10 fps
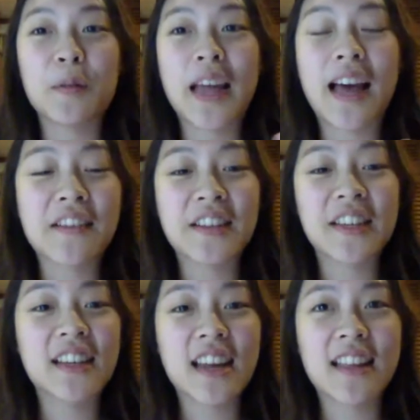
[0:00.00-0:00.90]

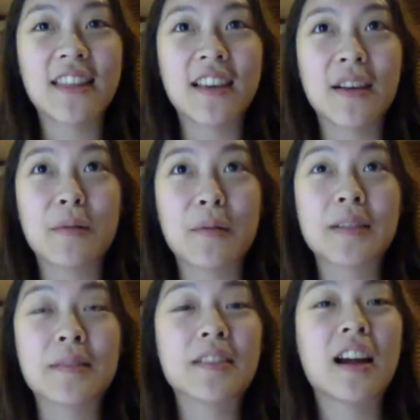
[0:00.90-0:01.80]
gallery in the
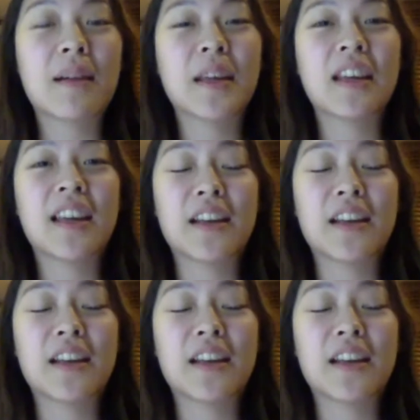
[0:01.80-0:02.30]
Westminster Abbey,